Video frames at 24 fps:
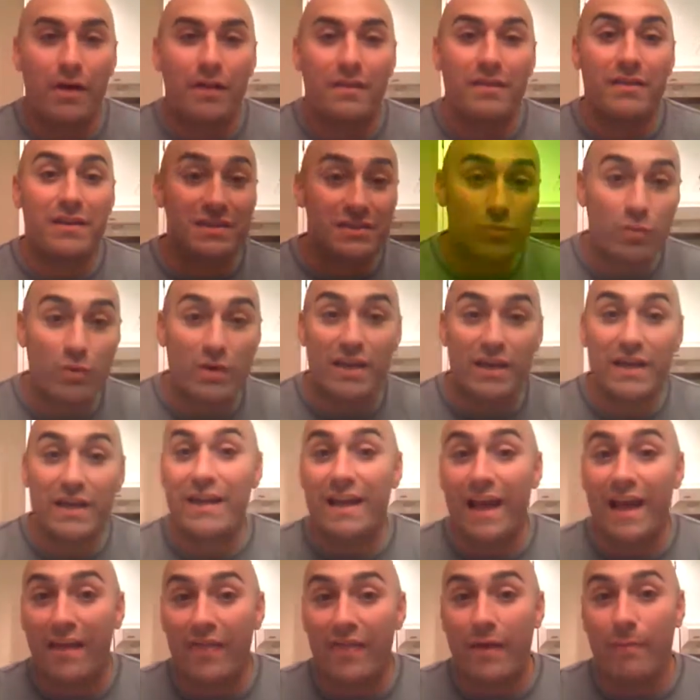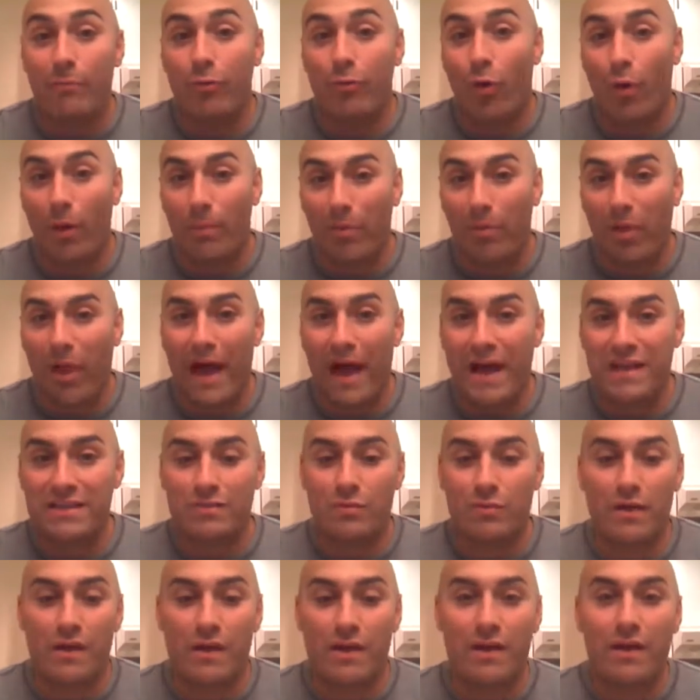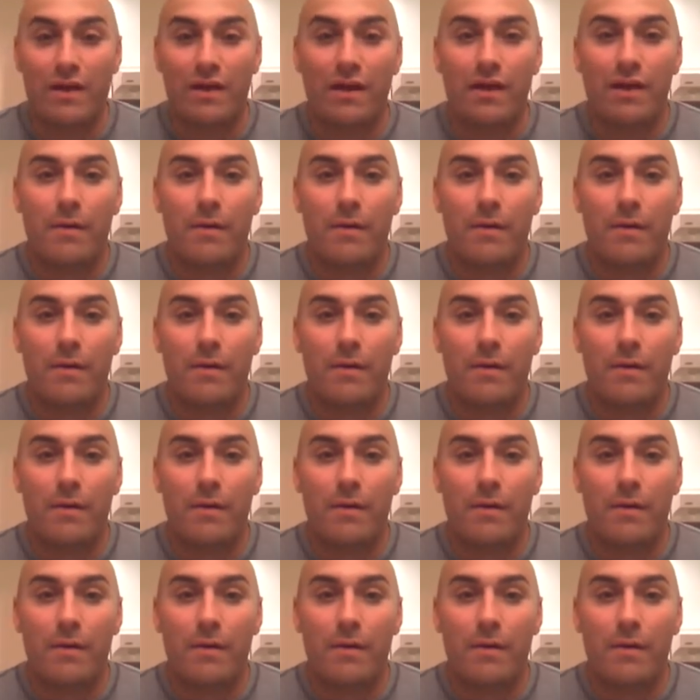this week again. They blew up last week.